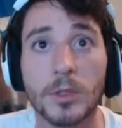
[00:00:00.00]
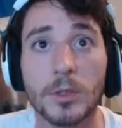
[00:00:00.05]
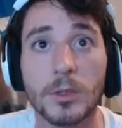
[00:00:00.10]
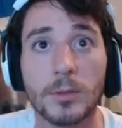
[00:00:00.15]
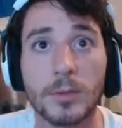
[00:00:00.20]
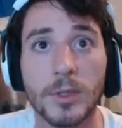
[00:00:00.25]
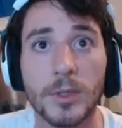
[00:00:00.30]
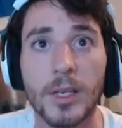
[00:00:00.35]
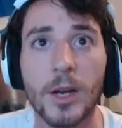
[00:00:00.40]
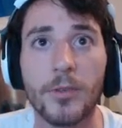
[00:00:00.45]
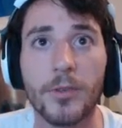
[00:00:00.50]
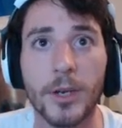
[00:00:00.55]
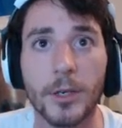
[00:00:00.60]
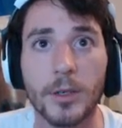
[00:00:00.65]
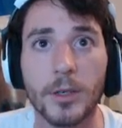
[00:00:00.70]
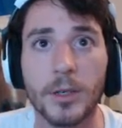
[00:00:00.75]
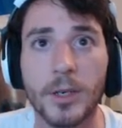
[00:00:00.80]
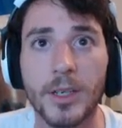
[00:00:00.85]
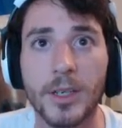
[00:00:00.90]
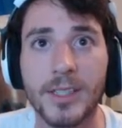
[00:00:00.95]
Get over here.
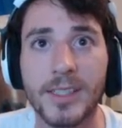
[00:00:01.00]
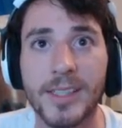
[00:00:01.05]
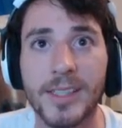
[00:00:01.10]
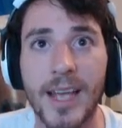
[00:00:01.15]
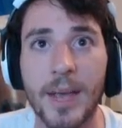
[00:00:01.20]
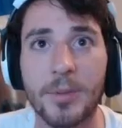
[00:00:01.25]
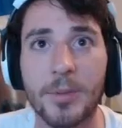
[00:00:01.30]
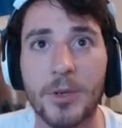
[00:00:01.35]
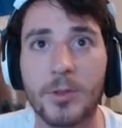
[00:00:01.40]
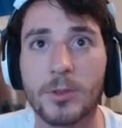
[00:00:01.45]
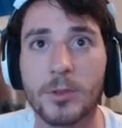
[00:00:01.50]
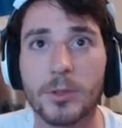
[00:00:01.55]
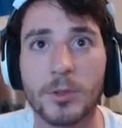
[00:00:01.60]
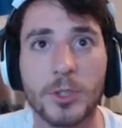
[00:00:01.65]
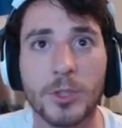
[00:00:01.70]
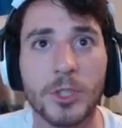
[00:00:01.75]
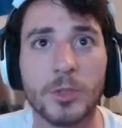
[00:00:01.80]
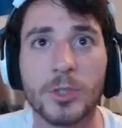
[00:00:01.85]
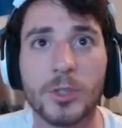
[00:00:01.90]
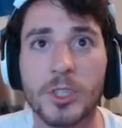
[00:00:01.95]
I'm gonna stab you. Oh,
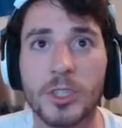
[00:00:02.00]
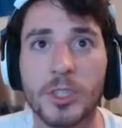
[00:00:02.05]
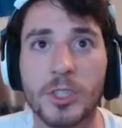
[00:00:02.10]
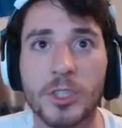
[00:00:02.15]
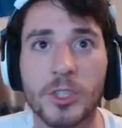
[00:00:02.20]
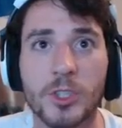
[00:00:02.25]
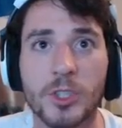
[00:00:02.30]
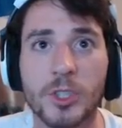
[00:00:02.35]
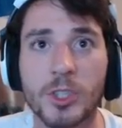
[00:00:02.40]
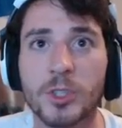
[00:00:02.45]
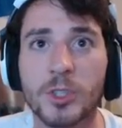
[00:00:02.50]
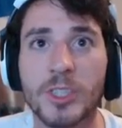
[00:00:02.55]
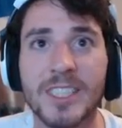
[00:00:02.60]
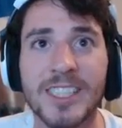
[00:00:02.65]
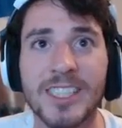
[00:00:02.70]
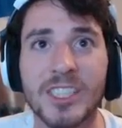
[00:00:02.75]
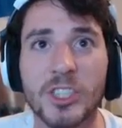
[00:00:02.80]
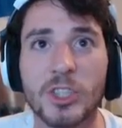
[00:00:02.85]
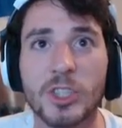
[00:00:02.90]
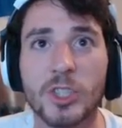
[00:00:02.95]
you just you're
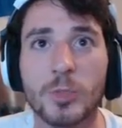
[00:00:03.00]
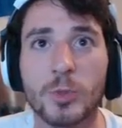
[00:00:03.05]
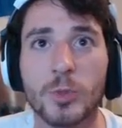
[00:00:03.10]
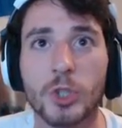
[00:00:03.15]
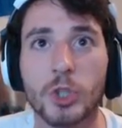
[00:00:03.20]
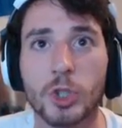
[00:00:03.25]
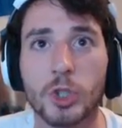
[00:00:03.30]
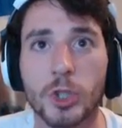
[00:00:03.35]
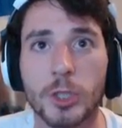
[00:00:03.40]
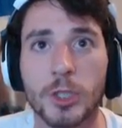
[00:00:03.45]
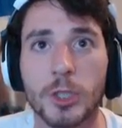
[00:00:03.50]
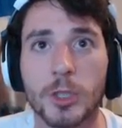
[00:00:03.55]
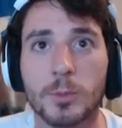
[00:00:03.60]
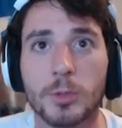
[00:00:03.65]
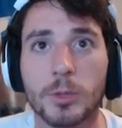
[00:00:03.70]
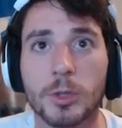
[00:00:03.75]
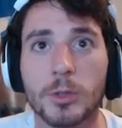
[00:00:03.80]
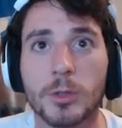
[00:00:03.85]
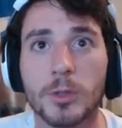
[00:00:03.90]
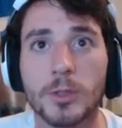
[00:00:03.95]
asking to be stabbed.
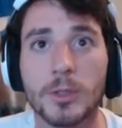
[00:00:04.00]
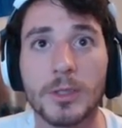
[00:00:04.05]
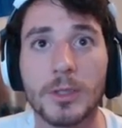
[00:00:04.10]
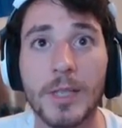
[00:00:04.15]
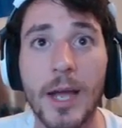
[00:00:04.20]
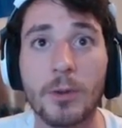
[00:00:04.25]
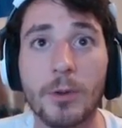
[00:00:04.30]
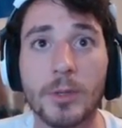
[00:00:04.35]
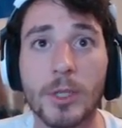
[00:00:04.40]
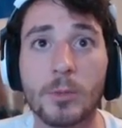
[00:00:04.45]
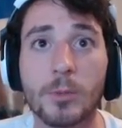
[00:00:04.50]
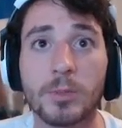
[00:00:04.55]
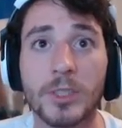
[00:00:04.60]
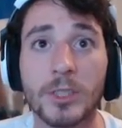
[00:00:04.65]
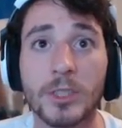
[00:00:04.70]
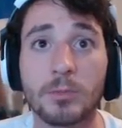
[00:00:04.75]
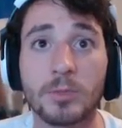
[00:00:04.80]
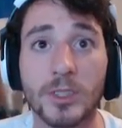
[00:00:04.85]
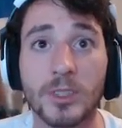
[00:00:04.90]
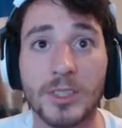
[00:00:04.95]
Ow, nope,
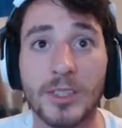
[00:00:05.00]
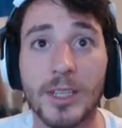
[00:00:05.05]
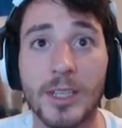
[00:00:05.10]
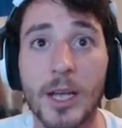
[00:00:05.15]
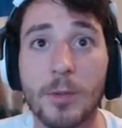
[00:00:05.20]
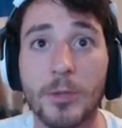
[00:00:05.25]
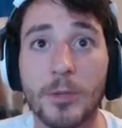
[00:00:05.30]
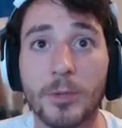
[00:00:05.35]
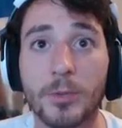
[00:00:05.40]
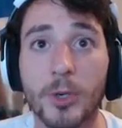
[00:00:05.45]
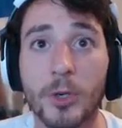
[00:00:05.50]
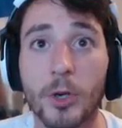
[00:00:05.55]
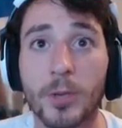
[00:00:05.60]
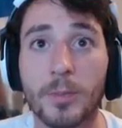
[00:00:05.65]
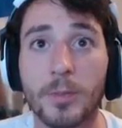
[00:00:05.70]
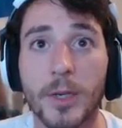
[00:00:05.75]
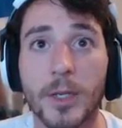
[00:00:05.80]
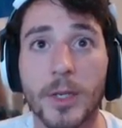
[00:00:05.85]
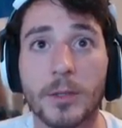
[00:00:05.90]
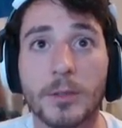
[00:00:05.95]
nope. Ow, you hurt
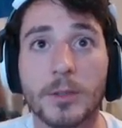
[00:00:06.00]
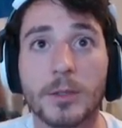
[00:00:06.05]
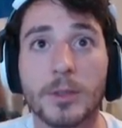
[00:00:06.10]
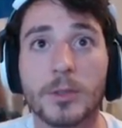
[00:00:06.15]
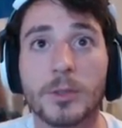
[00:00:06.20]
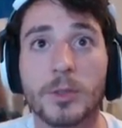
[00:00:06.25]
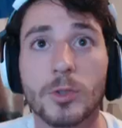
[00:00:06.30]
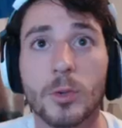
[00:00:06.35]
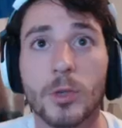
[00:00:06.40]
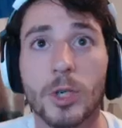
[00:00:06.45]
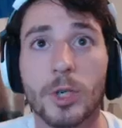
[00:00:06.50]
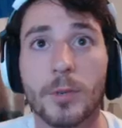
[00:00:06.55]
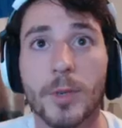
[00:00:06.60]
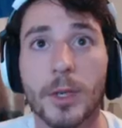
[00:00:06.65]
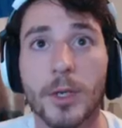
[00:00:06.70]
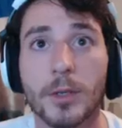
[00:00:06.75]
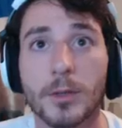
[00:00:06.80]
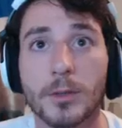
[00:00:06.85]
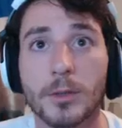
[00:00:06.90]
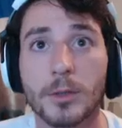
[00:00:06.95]
me. Don't hurt me.
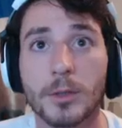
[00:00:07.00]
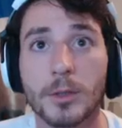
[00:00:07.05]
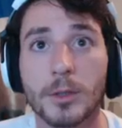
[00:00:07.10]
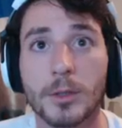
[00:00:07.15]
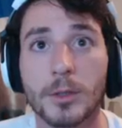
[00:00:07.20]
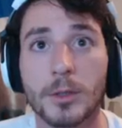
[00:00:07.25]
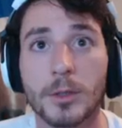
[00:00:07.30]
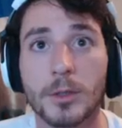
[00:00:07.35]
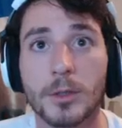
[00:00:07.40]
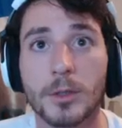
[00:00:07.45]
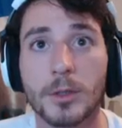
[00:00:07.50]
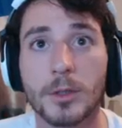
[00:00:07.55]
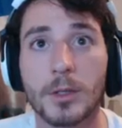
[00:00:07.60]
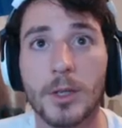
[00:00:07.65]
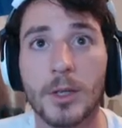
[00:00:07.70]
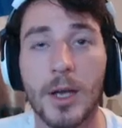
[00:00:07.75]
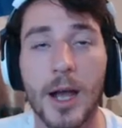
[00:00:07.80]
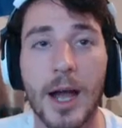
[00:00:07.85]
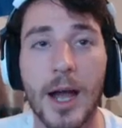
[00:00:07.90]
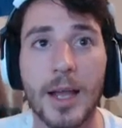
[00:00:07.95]

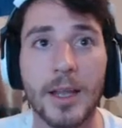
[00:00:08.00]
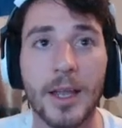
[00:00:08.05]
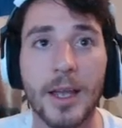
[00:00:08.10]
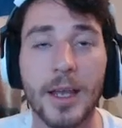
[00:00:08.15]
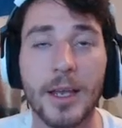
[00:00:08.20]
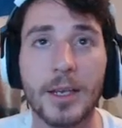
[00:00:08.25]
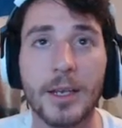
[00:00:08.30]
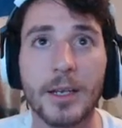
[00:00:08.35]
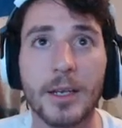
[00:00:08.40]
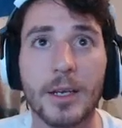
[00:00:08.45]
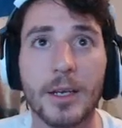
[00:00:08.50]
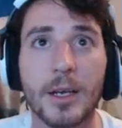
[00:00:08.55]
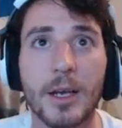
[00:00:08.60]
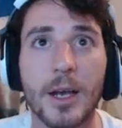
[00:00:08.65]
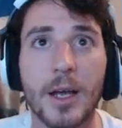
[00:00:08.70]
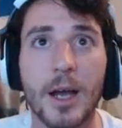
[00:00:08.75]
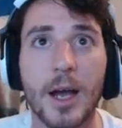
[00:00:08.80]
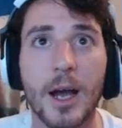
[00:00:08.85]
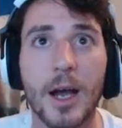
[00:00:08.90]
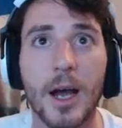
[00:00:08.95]
I
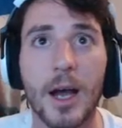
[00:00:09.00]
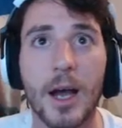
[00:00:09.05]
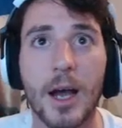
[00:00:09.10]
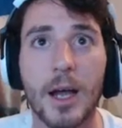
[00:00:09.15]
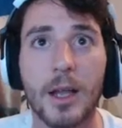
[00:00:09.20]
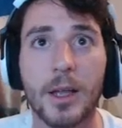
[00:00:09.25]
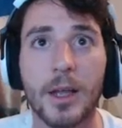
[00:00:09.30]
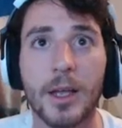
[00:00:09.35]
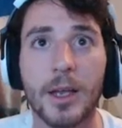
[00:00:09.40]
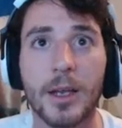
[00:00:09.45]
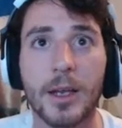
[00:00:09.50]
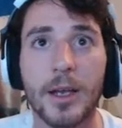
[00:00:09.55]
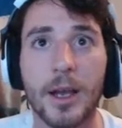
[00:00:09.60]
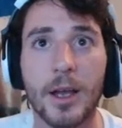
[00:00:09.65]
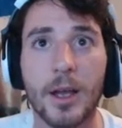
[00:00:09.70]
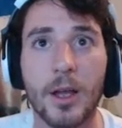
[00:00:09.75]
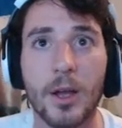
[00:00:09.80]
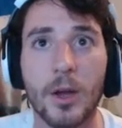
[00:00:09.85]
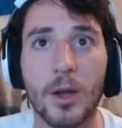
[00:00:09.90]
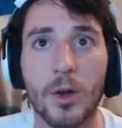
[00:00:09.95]
like
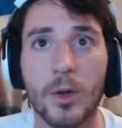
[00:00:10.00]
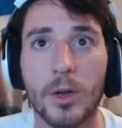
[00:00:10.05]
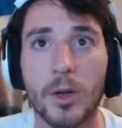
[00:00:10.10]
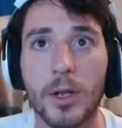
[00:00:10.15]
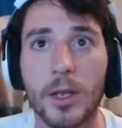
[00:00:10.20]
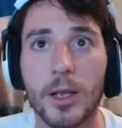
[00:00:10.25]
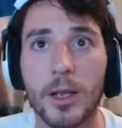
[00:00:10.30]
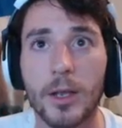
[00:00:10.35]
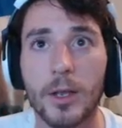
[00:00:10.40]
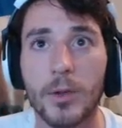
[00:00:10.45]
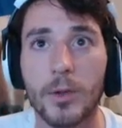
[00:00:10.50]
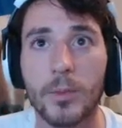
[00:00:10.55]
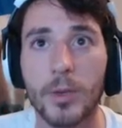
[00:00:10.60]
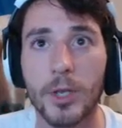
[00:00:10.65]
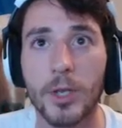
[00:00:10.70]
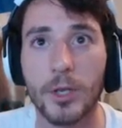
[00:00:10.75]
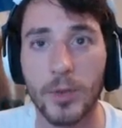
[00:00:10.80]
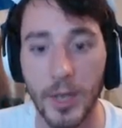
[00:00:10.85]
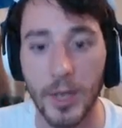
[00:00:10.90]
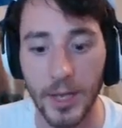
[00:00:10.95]
how
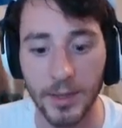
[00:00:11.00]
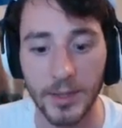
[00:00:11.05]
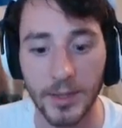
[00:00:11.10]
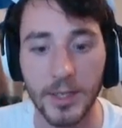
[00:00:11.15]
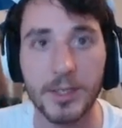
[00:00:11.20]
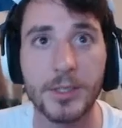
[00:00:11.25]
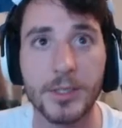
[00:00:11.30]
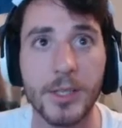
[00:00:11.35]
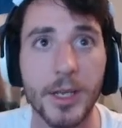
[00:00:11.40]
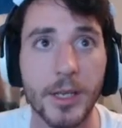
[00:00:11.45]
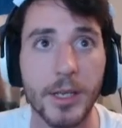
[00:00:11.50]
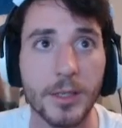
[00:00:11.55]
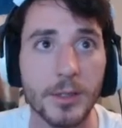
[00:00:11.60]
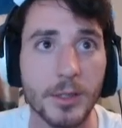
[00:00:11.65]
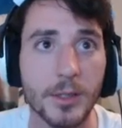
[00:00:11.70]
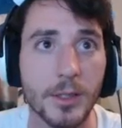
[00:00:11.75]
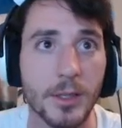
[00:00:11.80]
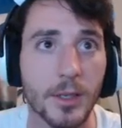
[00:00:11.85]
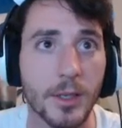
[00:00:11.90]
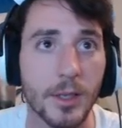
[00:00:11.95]
when you hit these
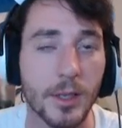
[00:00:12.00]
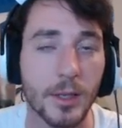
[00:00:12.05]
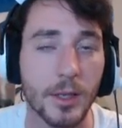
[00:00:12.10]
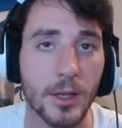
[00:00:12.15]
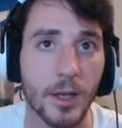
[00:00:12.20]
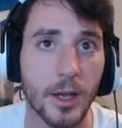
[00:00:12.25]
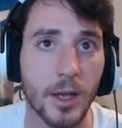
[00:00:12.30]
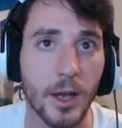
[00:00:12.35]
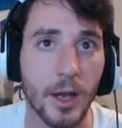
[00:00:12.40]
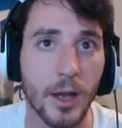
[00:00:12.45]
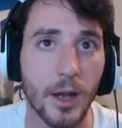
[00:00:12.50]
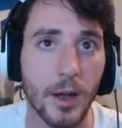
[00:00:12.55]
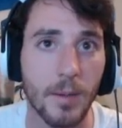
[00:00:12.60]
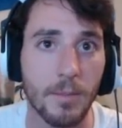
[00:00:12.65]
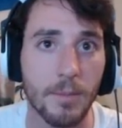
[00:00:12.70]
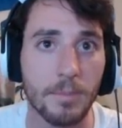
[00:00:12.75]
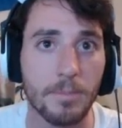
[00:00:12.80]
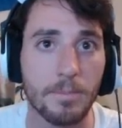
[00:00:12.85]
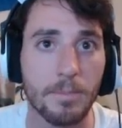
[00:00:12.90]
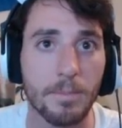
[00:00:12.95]
things,
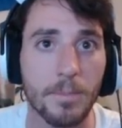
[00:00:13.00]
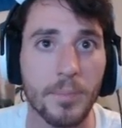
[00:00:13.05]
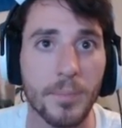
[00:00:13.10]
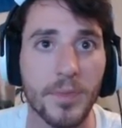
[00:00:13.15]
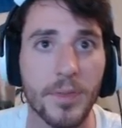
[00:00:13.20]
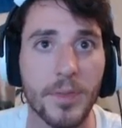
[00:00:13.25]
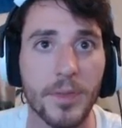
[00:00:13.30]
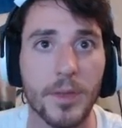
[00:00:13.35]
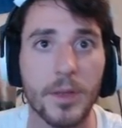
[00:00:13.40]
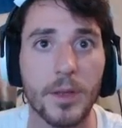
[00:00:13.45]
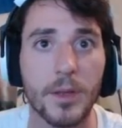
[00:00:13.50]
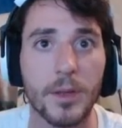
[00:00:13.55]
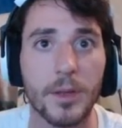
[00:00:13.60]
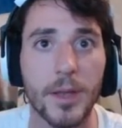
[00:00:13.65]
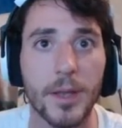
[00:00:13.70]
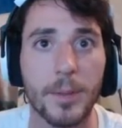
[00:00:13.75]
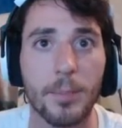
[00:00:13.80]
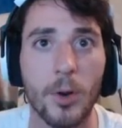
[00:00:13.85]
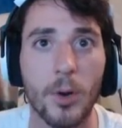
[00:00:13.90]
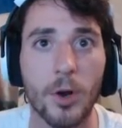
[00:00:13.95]

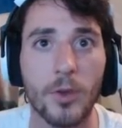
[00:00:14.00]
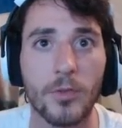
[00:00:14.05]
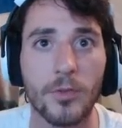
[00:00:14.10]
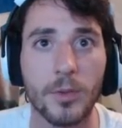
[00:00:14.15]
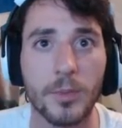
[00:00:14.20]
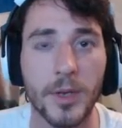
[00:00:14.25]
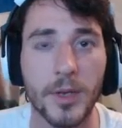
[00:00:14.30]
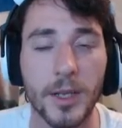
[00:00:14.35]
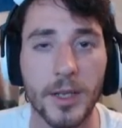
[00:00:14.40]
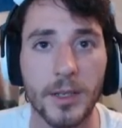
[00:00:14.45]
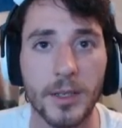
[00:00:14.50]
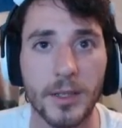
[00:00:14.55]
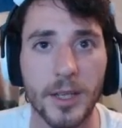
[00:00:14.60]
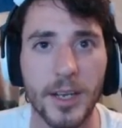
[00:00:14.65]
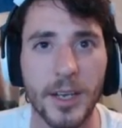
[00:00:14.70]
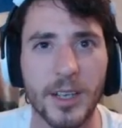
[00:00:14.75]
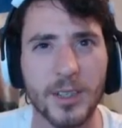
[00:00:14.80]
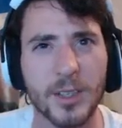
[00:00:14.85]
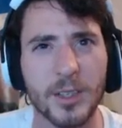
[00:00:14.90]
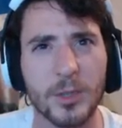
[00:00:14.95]
like part of them get
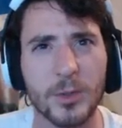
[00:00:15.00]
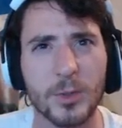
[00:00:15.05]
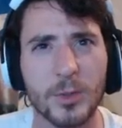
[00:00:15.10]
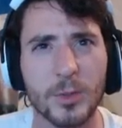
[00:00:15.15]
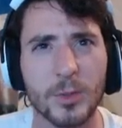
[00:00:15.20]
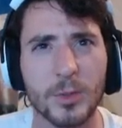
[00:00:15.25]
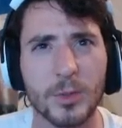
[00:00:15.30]
like a little,